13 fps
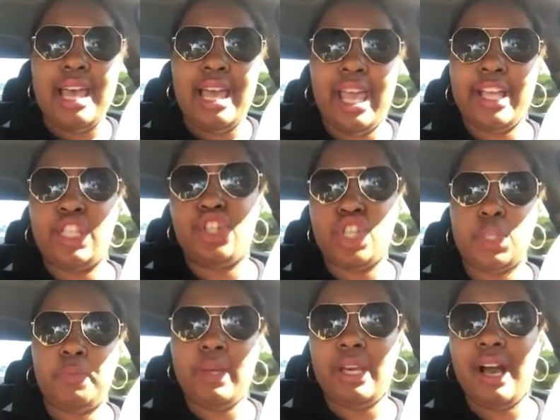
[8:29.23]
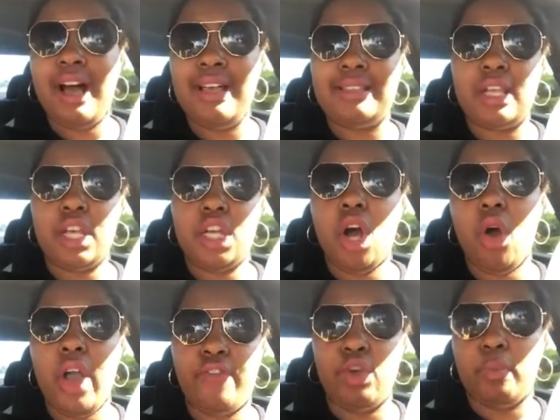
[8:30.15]
It's just because,
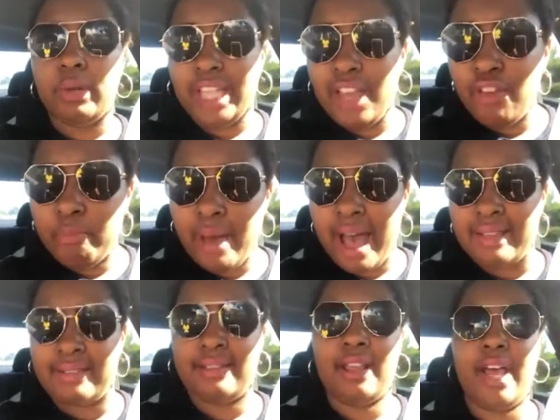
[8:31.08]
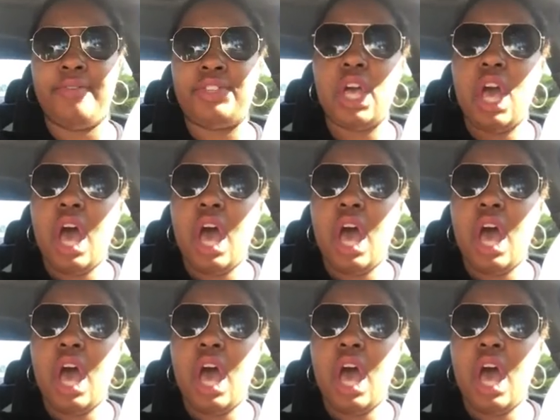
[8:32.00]
if you believe in past lives,